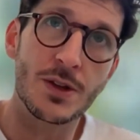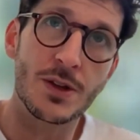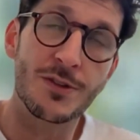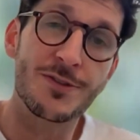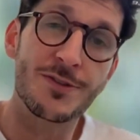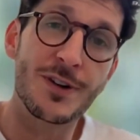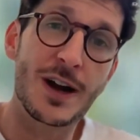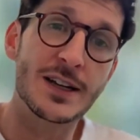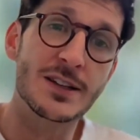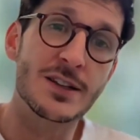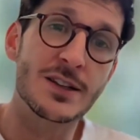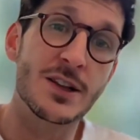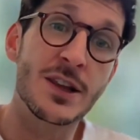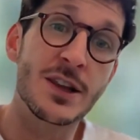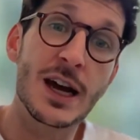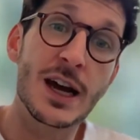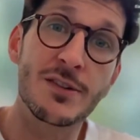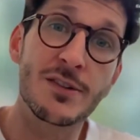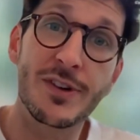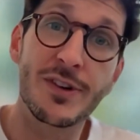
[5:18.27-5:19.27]
the fact
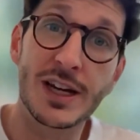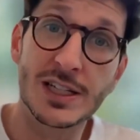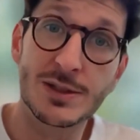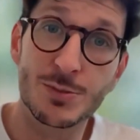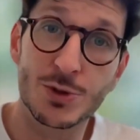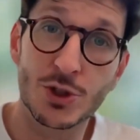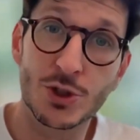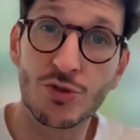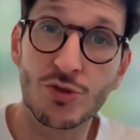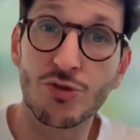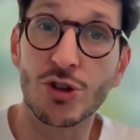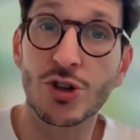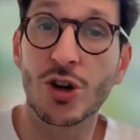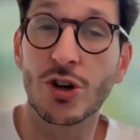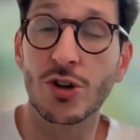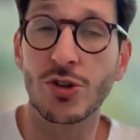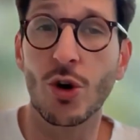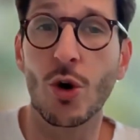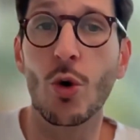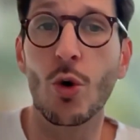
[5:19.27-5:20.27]
that that investment could
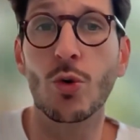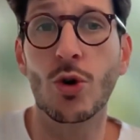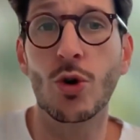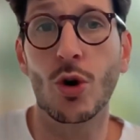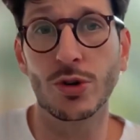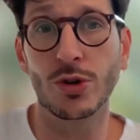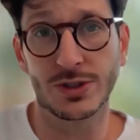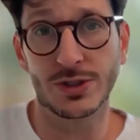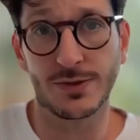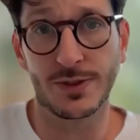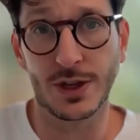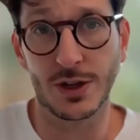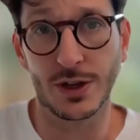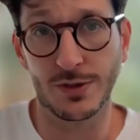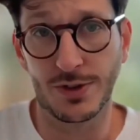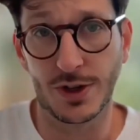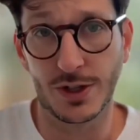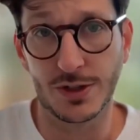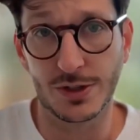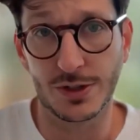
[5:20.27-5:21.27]
return the whole cost of
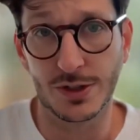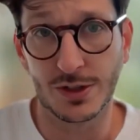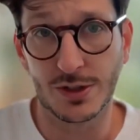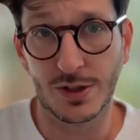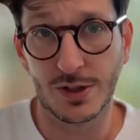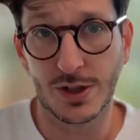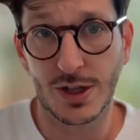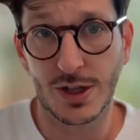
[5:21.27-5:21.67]
their fund.